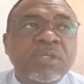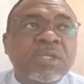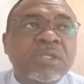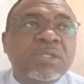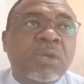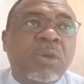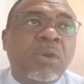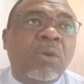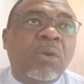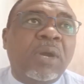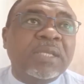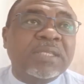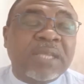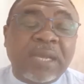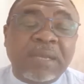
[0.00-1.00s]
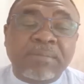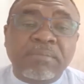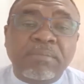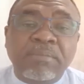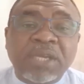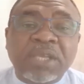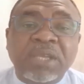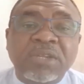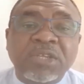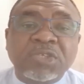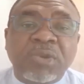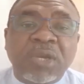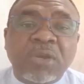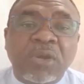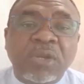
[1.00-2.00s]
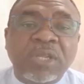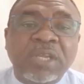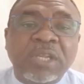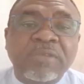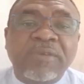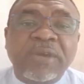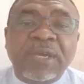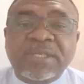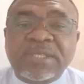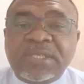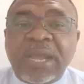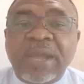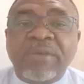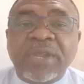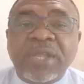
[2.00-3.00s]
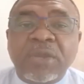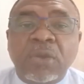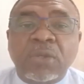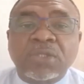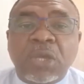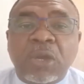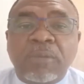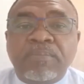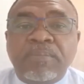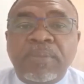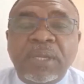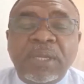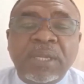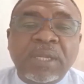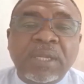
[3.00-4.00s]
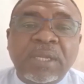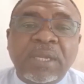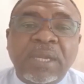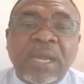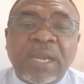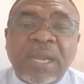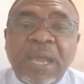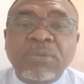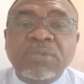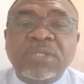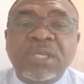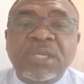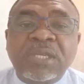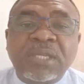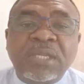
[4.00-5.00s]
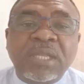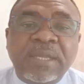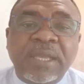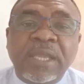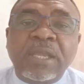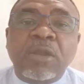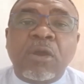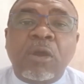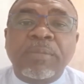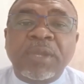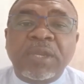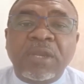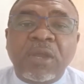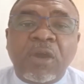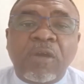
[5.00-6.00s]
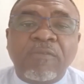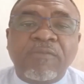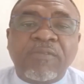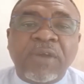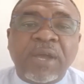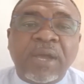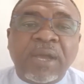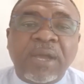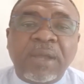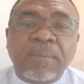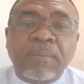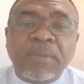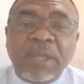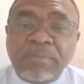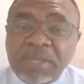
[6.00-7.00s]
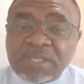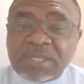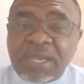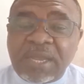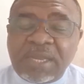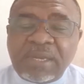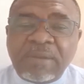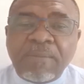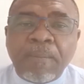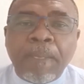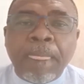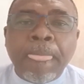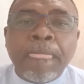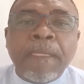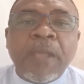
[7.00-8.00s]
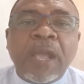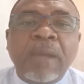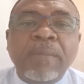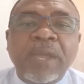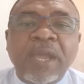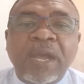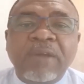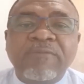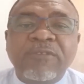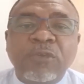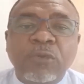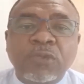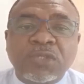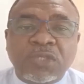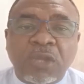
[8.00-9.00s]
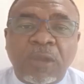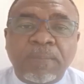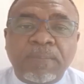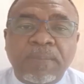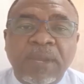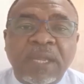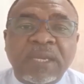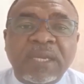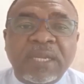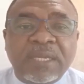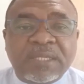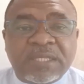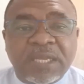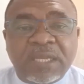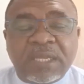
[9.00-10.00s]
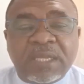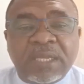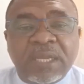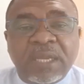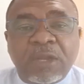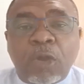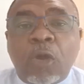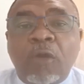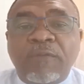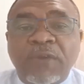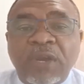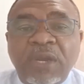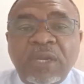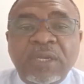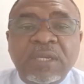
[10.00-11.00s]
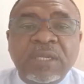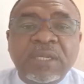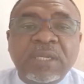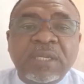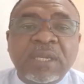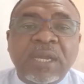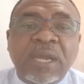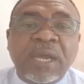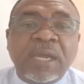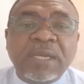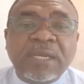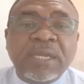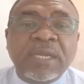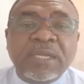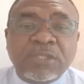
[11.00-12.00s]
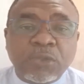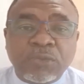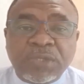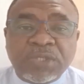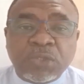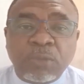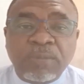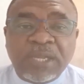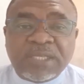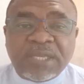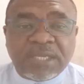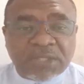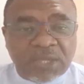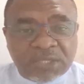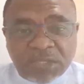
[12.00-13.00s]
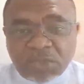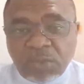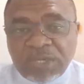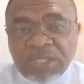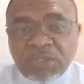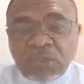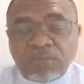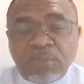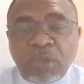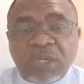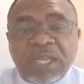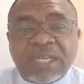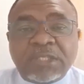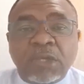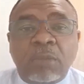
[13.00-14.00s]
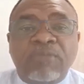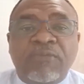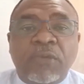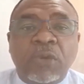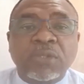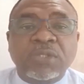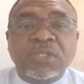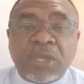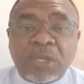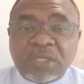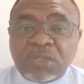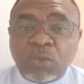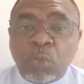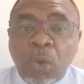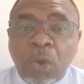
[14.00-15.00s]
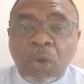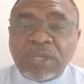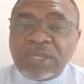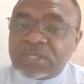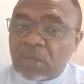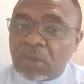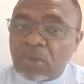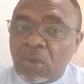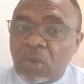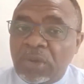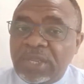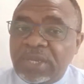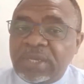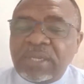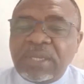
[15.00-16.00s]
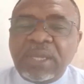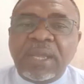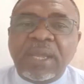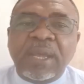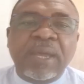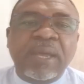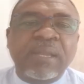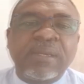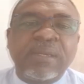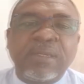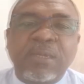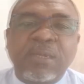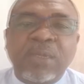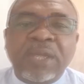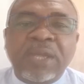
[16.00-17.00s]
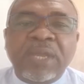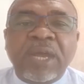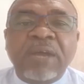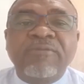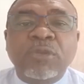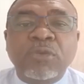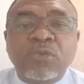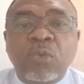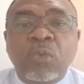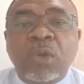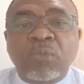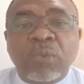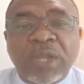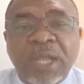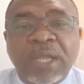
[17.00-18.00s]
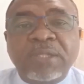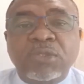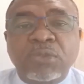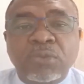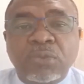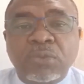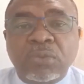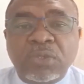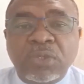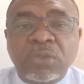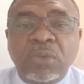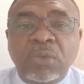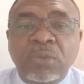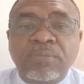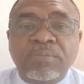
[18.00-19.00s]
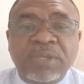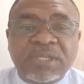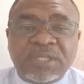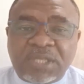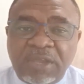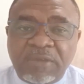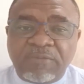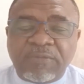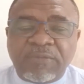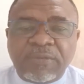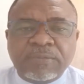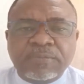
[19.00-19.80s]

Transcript: So as I am making this recording, if a siren goes up announcing the incoming of a missile, I may have to stop and take cover and to resume later. So I just wanted to put that up front because the war is ongoing. And we have to do what we can to, be safe.